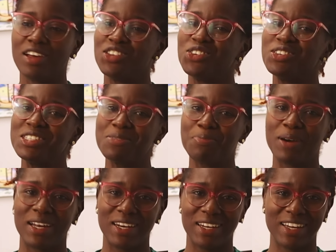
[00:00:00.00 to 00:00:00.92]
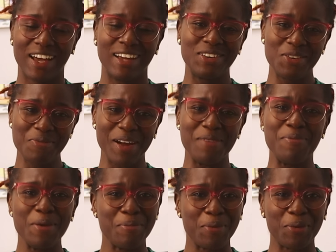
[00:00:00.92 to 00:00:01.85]
Don't panic. I know my
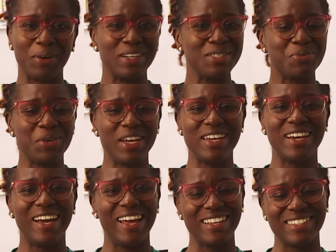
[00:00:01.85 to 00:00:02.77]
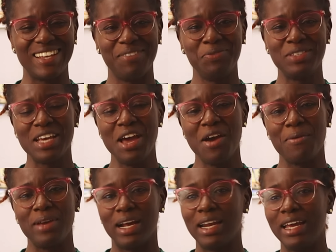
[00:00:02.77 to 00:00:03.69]
people, once we hear exams,
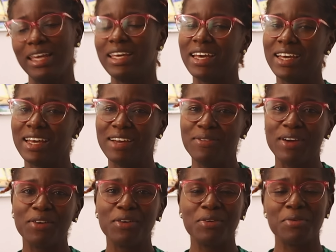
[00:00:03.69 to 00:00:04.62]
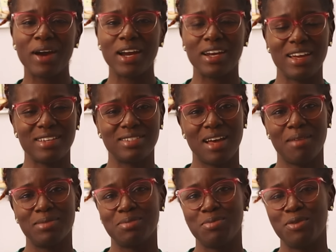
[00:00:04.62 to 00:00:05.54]
we are like, hey, we are going to write
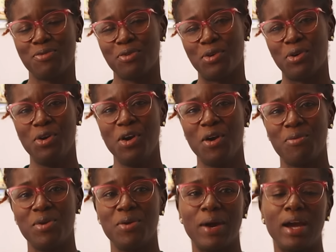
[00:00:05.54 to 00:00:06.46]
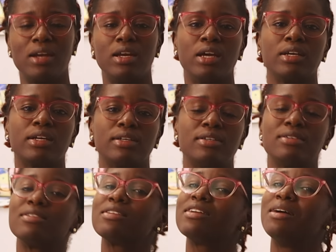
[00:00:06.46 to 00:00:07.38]
exams before we write
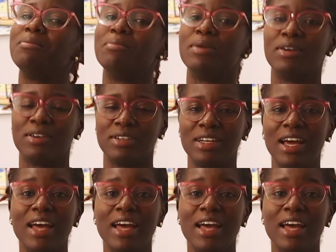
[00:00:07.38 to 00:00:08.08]
NCLEX. Come on.